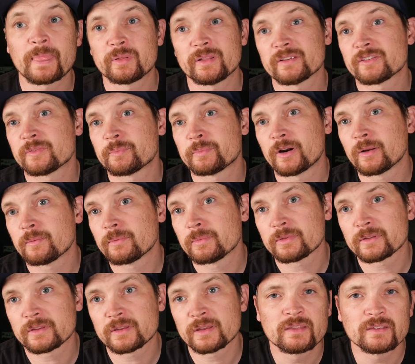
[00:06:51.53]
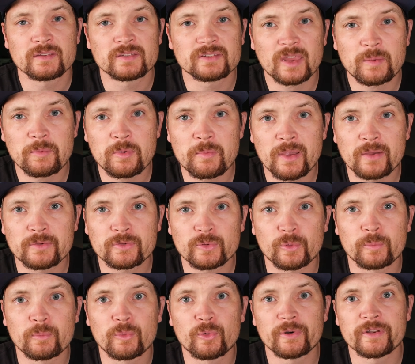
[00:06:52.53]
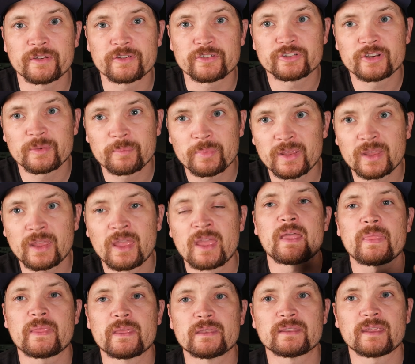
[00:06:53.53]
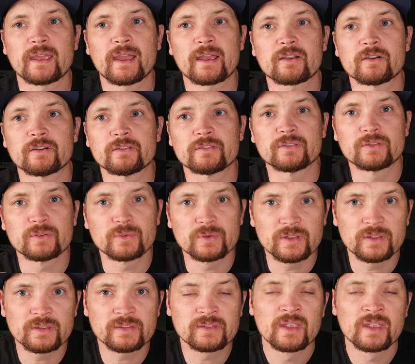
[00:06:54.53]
plus probably the same amount or more in shipping, and then tack on duties.